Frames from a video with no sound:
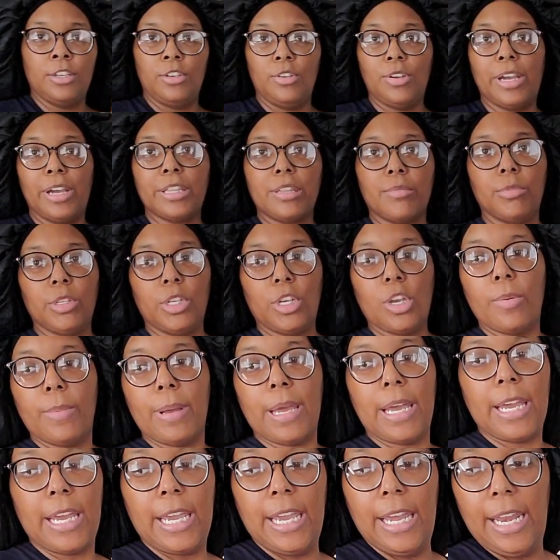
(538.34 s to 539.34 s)
You got something on your
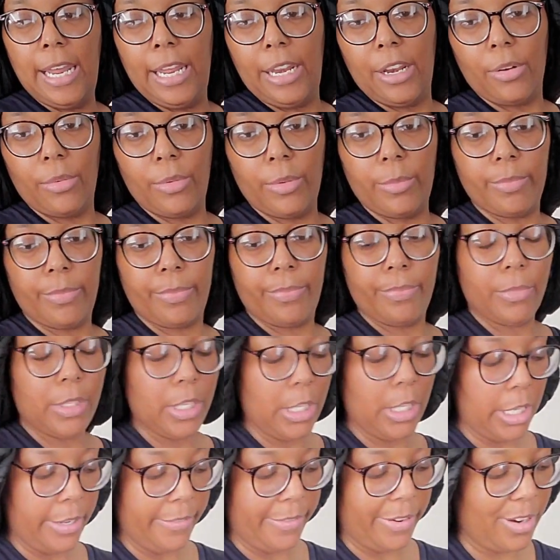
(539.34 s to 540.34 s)
mind and they don't
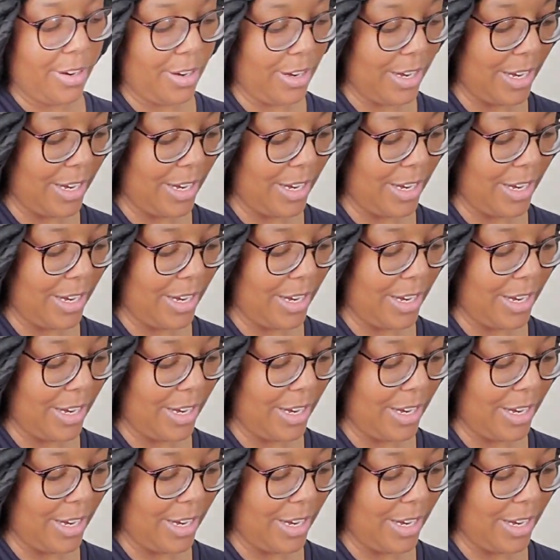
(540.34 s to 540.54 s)
deliver.